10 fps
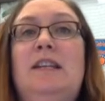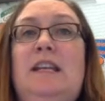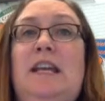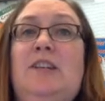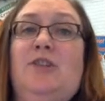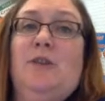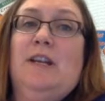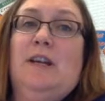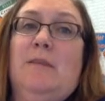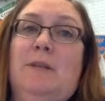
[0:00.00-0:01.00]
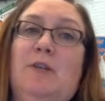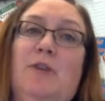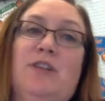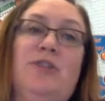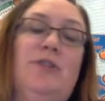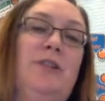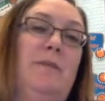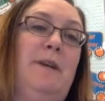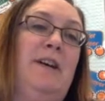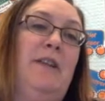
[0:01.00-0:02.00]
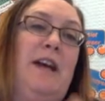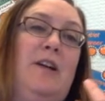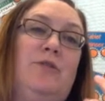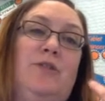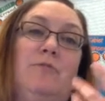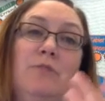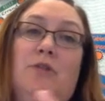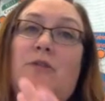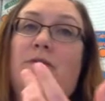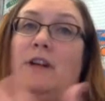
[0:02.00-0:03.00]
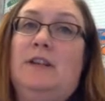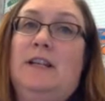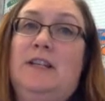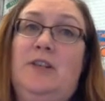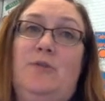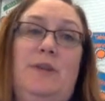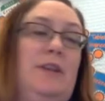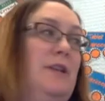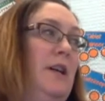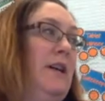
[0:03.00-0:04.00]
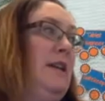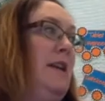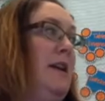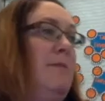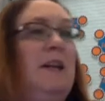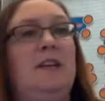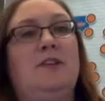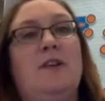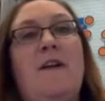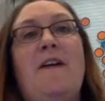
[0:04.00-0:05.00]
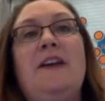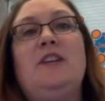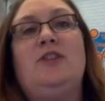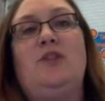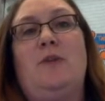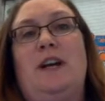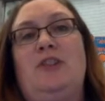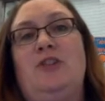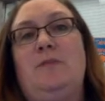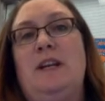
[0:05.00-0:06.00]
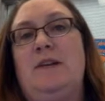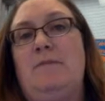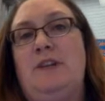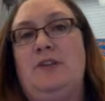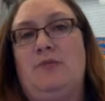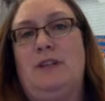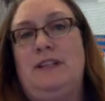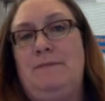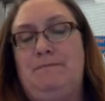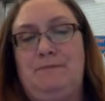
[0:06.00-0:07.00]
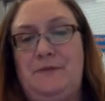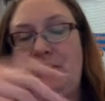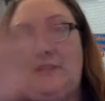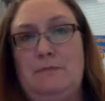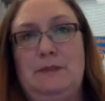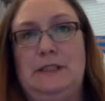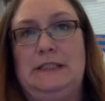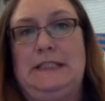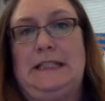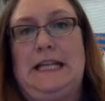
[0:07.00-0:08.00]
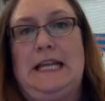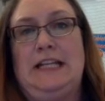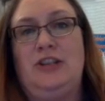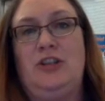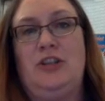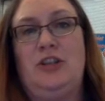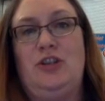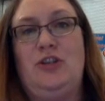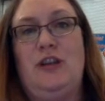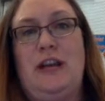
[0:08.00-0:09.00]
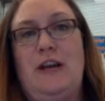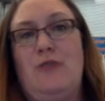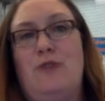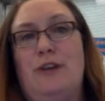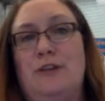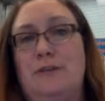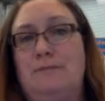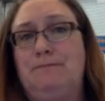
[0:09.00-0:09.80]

Okay, so I had a couple of questions about how to move a list with the Tiny database. So I just made up this really simple little thing just to show you how it worked.